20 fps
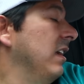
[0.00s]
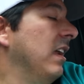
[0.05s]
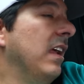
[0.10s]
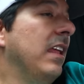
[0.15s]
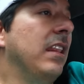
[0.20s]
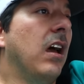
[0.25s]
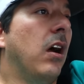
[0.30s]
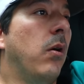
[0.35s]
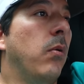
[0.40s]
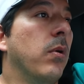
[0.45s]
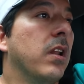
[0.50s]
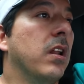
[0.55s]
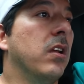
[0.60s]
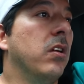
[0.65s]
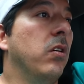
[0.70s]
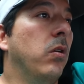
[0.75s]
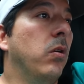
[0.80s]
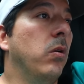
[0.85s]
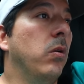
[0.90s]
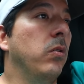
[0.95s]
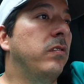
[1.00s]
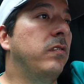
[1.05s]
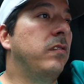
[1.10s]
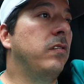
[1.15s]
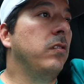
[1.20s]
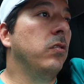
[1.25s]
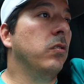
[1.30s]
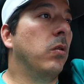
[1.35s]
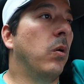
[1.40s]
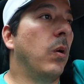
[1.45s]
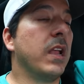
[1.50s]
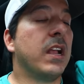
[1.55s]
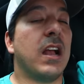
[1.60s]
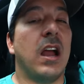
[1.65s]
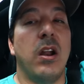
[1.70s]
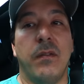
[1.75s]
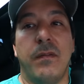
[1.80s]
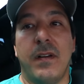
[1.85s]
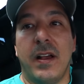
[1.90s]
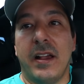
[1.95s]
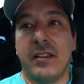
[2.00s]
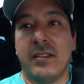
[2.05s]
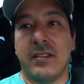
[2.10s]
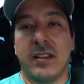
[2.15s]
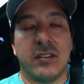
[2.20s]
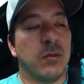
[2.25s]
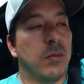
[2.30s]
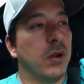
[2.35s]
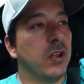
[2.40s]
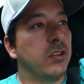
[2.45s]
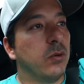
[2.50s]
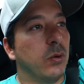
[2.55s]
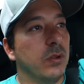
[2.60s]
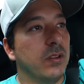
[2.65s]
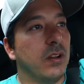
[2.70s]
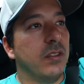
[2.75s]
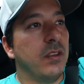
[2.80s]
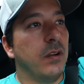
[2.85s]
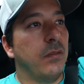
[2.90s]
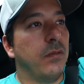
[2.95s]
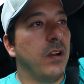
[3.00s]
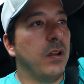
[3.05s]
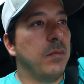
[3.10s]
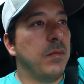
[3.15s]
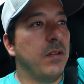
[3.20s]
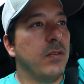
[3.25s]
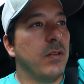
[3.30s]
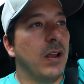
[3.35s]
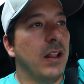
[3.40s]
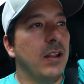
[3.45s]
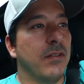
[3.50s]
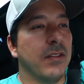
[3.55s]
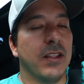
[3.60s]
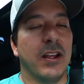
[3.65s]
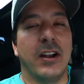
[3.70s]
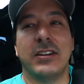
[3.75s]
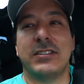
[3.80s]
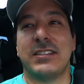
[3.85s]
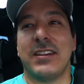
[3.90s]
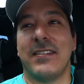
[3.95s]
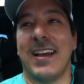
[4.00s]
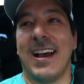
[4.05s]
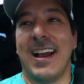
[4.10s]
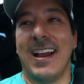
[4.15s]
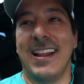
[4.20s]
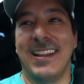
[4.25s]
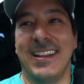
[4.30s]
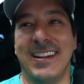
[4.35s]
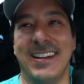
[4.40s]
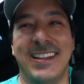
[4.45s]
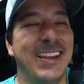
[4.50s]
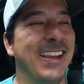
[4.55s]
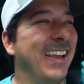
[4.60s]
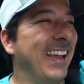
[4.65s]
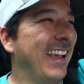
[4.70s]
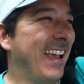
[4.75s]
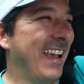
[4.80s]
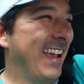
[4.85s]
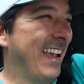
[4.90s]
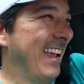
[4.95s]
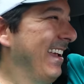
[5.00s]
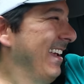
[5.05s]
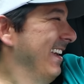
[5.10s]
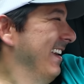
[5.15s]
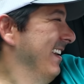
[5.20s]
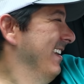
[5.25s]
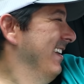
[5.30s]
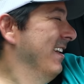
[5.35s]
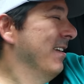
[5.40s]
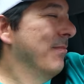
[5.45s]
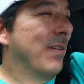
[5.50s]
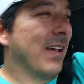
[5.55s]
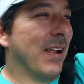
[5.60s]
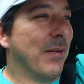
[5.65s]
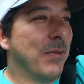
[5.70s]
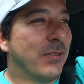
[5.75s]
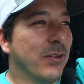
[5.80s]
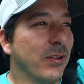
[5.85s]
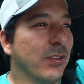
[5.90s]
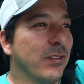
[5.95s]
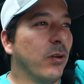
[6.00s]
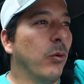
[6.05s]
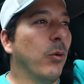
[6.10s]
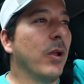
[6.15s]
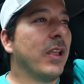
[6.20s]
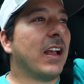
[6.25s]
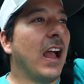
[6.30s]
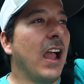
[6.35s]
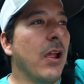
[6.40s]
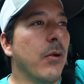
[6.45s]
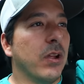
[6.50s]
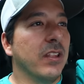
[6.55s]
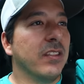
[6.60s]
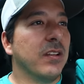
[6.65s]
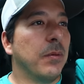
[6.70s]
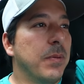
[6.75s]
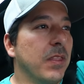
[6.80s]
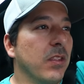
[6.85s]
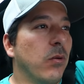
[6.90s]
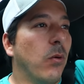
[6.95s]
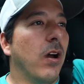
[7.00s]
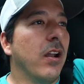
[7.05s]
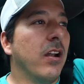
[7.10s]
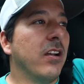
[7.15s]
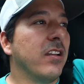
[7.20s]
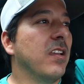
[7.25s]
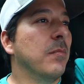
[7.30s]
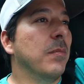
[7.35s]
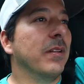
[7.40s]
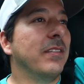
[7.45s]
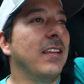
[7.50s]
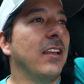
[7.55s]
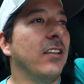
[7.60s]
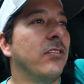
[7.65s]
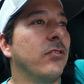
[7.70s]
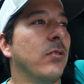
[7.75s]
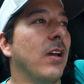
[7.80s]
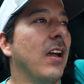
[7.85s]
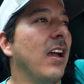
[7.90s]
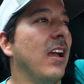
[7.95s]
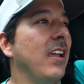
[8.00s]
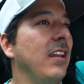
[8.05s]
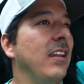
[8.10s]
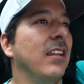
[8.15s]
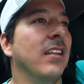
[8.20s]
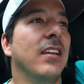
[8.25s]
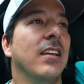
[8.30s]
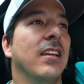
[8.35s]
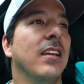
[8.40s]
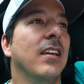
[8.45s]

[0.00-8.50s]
And now we're gonna go to Hawaii Kai real fast. I told him I'd tow it down there for him, even though I live on the other side of the island. But I'm gonna tow it to Hawaii Kai. We're gonna dump in the water, give him a test ride.